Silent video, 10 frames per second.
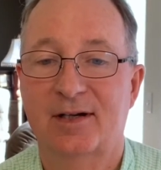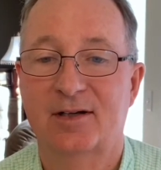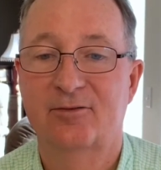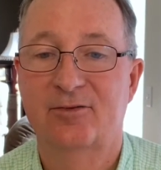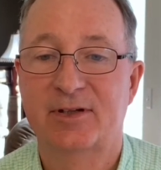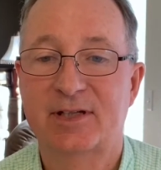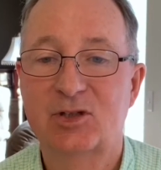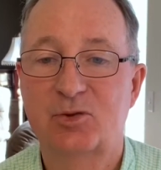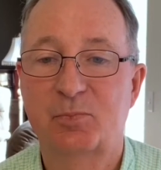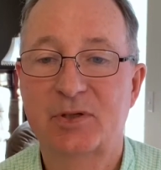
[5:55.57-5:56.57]
of
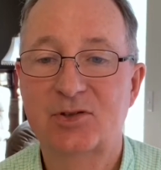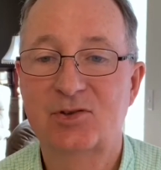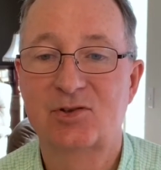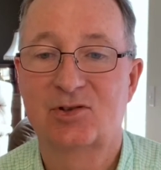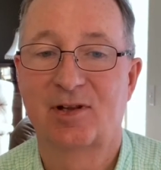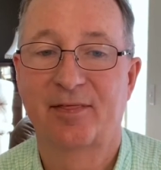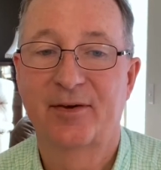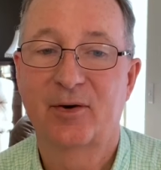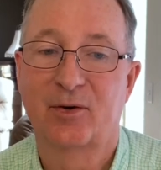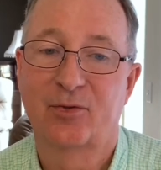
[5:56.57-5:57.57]
his business, of
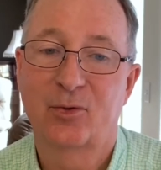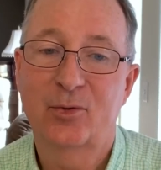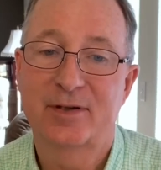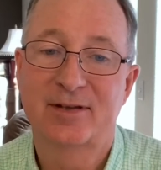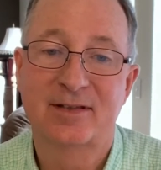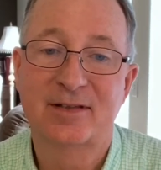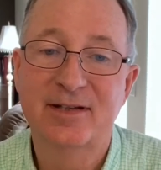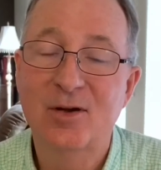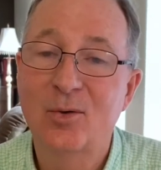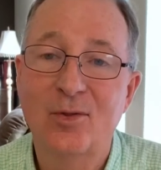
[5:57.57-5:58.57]
their authority, that they
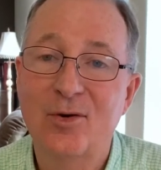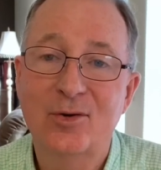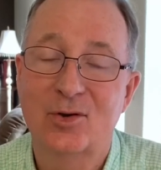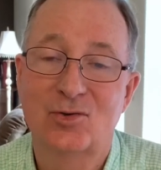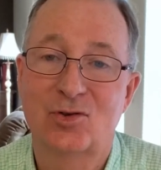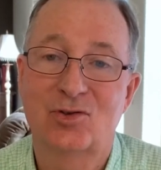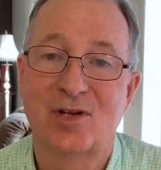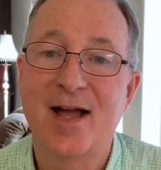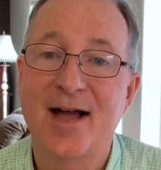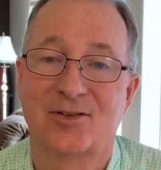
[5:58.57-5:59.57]
no longer just
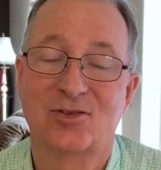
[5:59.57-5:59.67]
ask.